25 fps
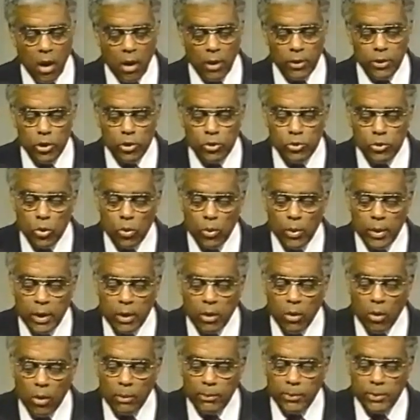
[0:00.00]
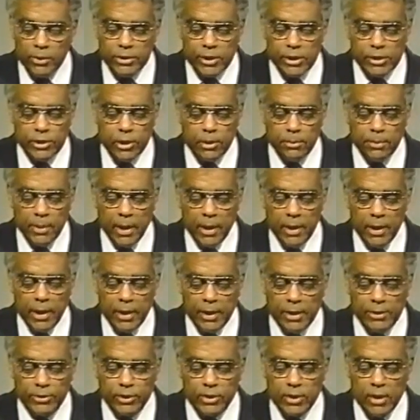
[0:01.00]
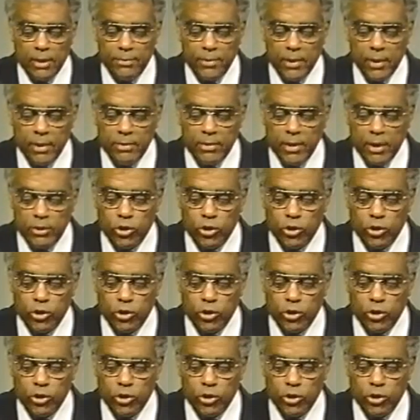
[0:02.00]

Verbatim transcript: Are you doing or participating in something